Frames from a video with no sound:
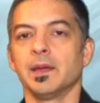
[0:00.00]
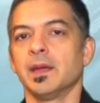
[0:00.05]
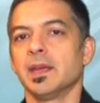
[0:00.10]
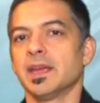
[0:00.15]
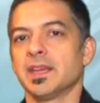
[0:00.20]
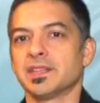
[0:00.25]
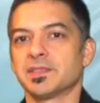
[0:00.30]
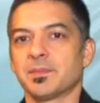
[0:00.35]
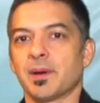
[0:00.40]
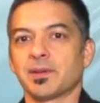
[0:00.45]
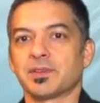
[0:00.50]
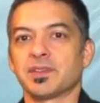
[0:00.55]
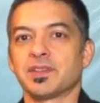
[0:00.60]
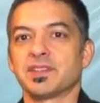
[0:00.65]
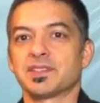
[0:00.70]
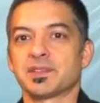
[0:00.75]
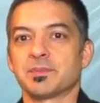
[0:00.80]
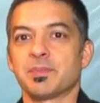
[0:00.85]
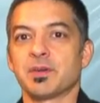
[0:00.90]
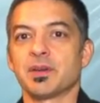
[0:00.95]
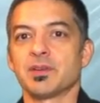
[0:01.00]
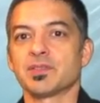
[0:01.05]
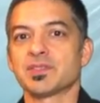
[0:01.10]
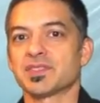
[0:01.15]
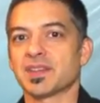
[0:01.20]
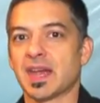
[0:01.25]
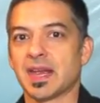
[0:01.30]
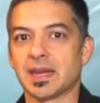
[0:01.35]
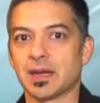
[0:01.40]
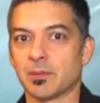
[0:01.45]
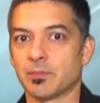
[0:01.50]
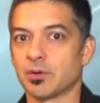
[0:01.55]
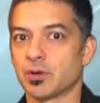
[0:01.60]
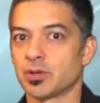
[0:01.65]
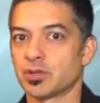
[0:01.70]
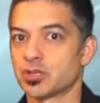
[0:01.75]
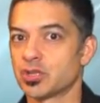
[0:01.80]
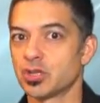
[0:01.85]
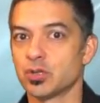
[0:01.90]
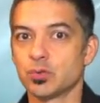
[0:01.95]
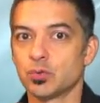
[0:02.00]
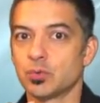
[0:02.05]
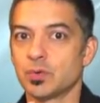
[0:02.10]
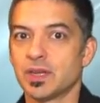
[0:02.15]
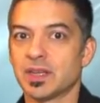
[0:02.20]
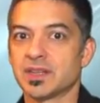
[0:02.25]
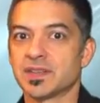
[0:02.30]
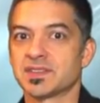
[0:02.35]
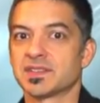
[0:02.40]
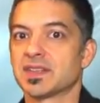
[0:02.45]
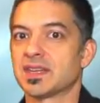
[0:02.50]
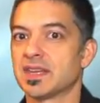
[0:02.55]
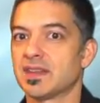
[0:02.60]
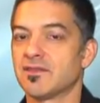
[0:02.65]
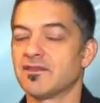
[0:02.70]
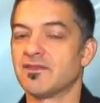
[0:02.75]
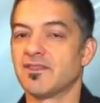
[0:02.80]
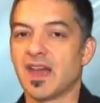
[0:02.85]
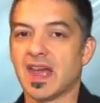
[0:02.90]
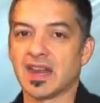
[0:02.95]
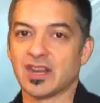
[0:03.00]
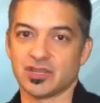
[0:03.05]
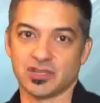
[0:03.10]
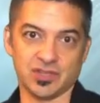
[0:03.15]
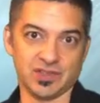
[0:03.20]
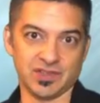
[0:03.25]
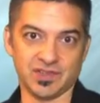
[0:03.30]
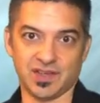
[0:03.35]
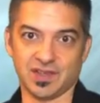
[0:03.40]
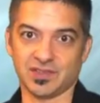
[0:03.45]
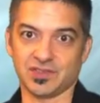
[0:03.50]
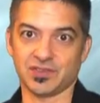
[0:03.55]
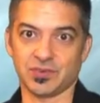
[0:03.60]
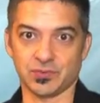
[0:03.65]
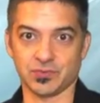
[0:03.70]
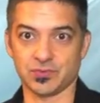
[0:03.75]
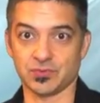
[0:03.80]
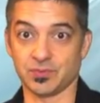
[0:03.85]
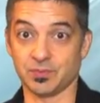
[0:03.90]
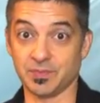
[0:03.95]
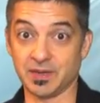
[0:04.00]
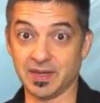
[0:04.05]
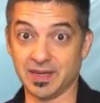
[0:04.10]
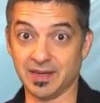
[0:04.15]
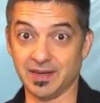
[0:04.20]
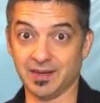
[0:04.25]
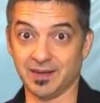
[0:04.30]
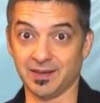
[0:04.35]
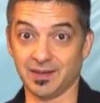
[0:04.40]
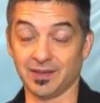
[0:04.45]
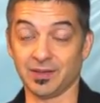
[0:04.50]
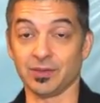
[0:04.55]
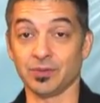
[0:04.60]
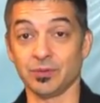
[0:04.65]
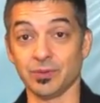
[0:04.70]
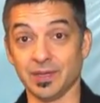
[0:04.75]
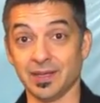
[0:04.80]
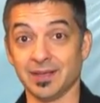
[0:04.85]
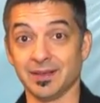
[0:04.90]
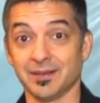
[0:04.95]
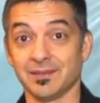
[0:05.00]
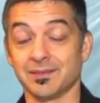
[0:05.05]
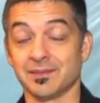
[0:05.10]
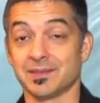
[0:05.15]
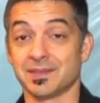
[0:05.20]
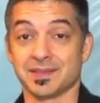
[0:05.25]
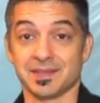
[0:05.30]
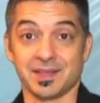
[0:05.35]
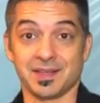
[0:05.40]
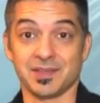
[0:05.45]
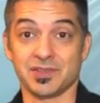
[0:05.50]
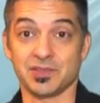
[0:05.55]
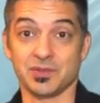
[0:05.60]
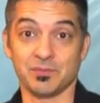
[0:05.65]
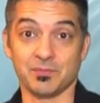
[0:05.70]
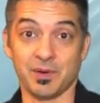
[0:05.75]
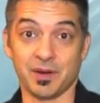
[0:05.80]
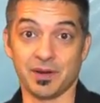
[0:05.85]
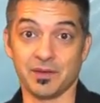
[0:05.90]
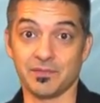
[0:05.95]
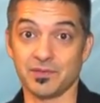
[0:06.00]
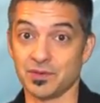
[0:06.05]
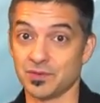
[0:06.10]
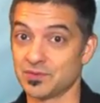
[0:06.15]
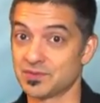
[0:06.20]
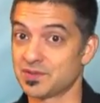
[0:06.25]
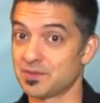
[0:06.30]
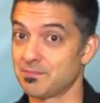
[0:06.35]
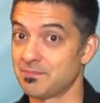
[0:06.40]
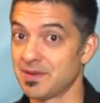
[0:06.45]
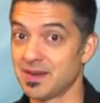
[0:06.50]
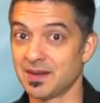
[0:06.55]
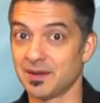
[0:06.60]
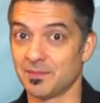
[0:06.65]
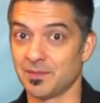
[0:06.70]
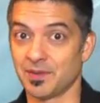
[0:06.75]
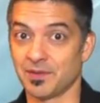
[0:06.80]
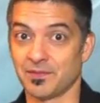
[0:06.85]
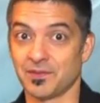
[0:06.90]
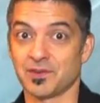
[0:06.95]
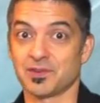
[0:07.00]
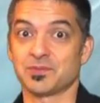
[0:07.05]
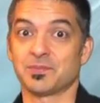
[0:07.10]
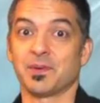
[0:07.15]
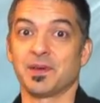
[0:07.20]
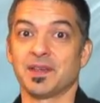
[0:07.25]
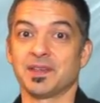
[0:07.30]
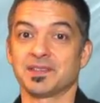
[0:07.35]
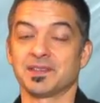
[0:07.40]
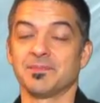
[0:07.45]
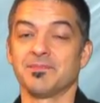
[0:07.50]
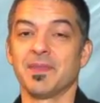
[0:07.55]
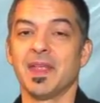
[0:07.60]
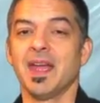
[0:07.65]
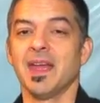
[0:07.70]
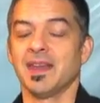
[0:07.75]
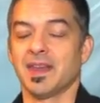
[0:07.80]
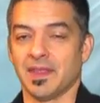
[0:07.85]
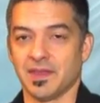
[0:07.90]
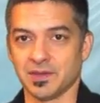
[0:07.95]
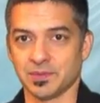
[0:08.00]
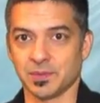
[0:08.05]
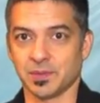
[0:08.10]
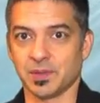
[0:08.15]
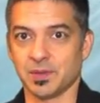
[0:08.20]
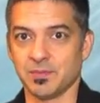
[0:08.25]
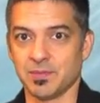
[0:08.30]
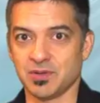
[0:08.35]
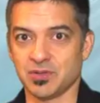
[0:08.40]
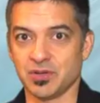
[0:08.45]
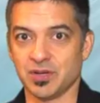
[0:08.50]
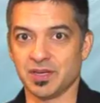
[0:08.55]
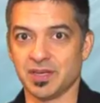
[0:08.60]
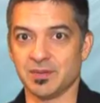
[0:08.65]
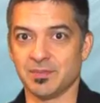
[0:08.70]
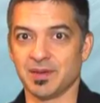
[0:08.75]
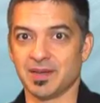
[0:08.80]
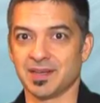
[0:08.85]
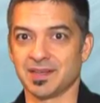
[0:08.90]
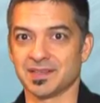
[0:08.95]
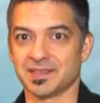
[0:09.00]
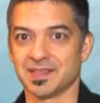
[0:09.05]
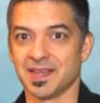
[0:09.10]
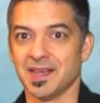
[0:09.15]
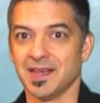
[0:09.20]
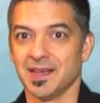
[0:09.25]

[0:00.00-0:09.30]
He's about to disappear. Sign number two is that he vanishes on social media, including the sites you might have used to meet him in the first place. Now, this one can be tricky because